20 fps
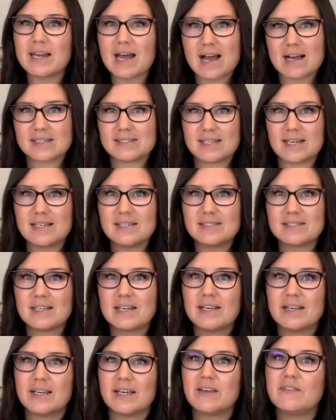Access
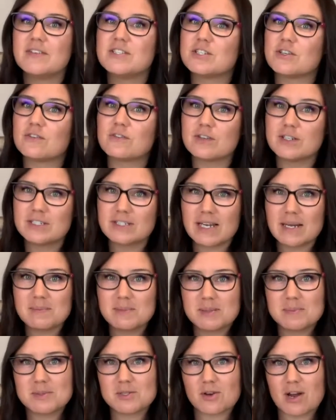if it's your first time
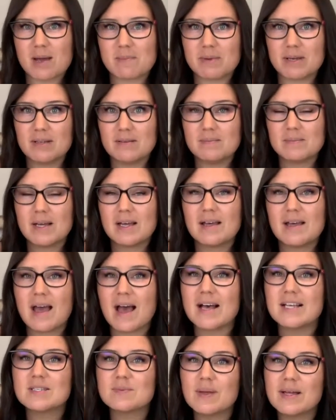subscribing,
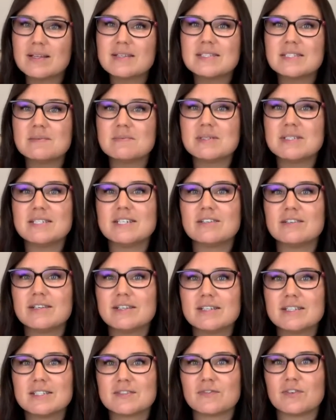as well as some
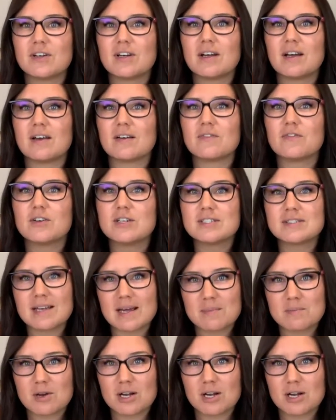materials for a first time